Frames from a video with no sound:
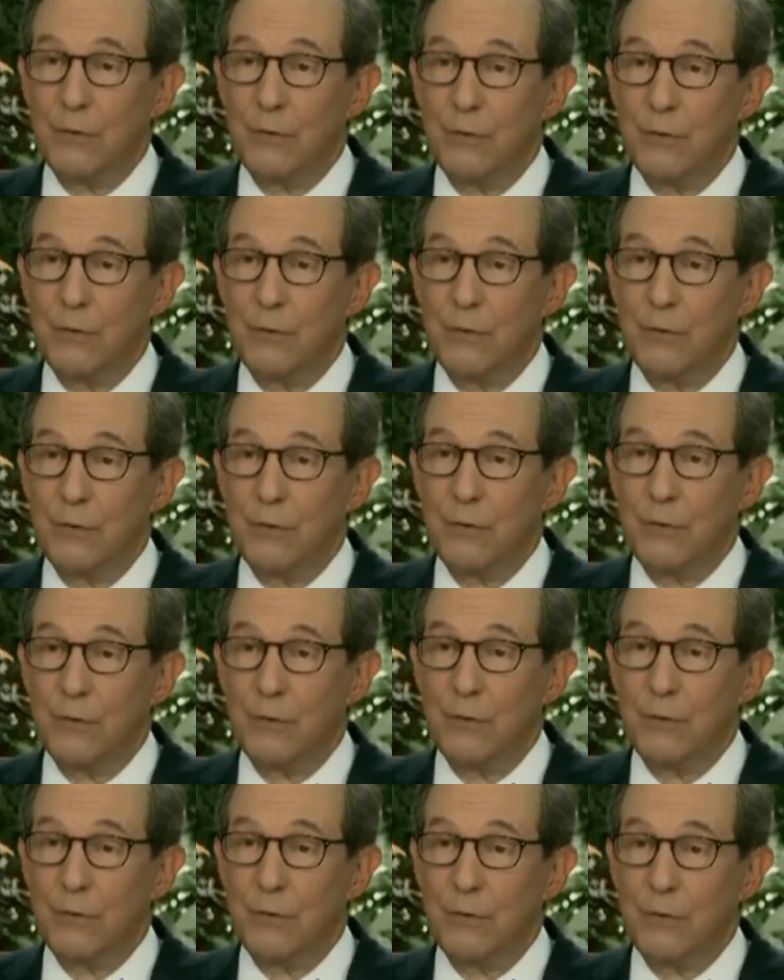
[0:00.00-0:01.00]

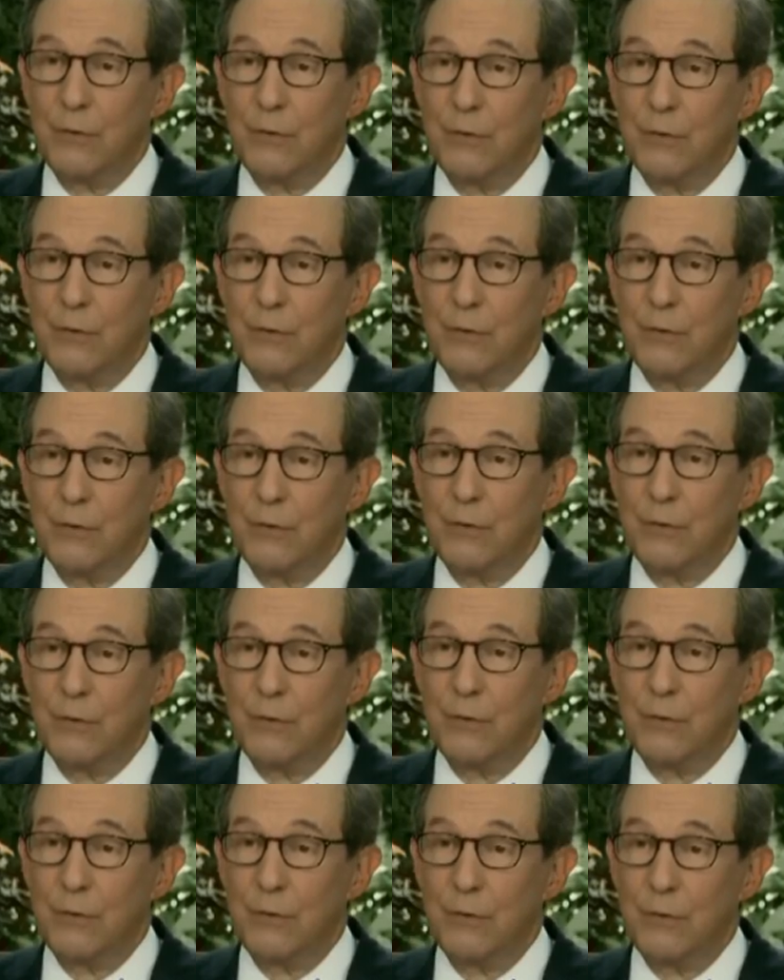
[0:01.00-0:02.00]

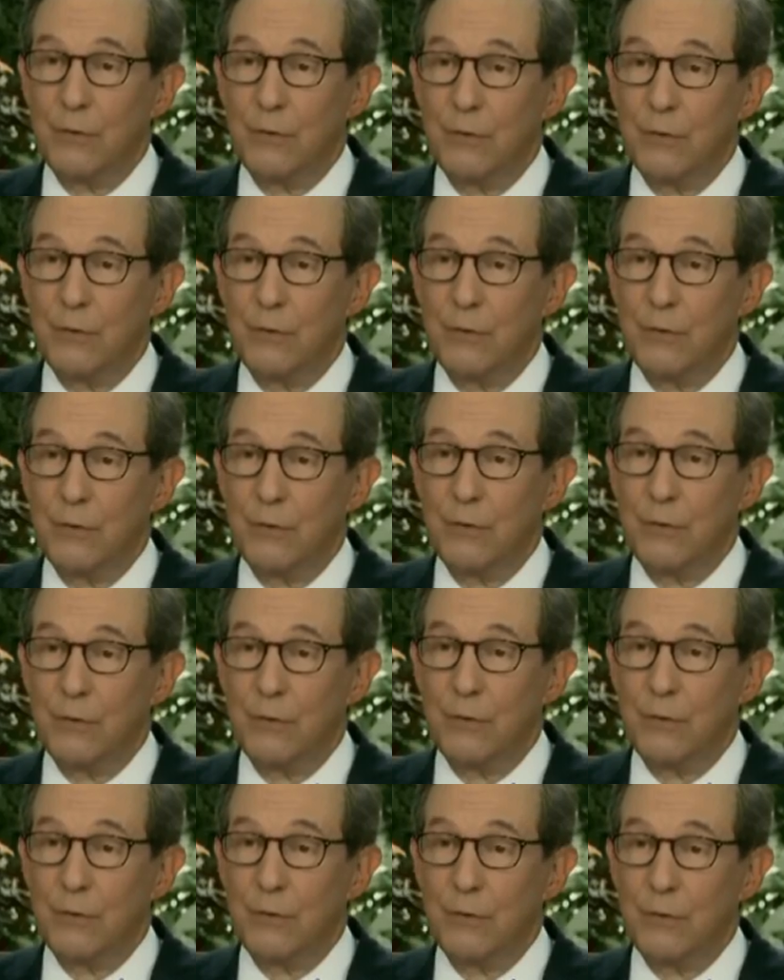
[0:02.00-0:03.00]

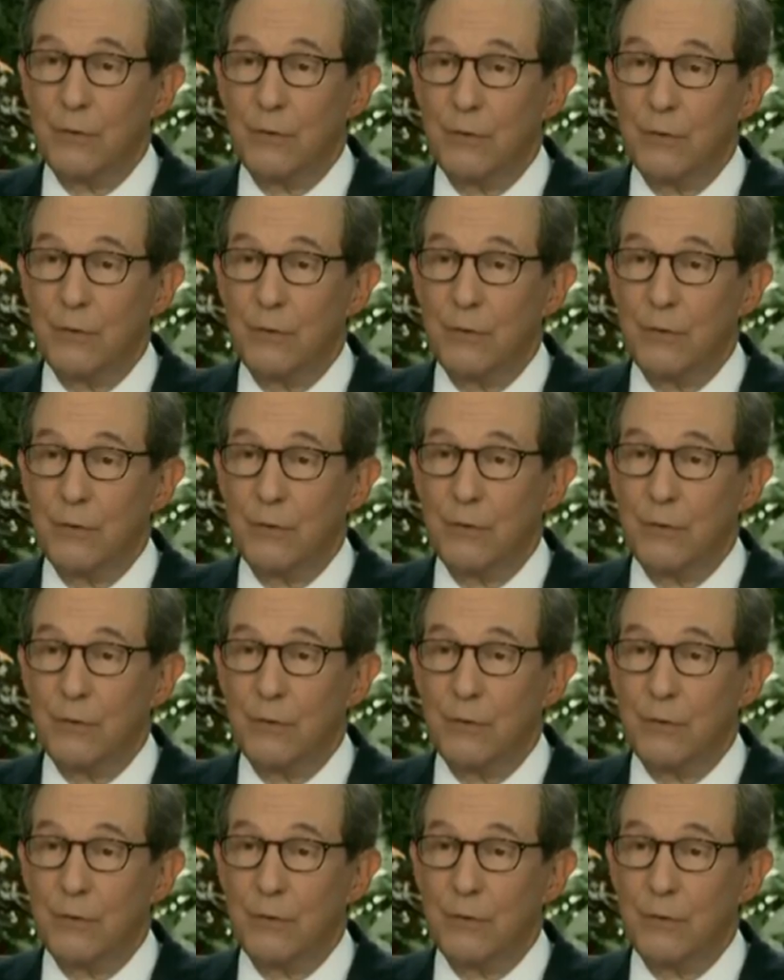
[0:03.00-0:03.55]
[no speech]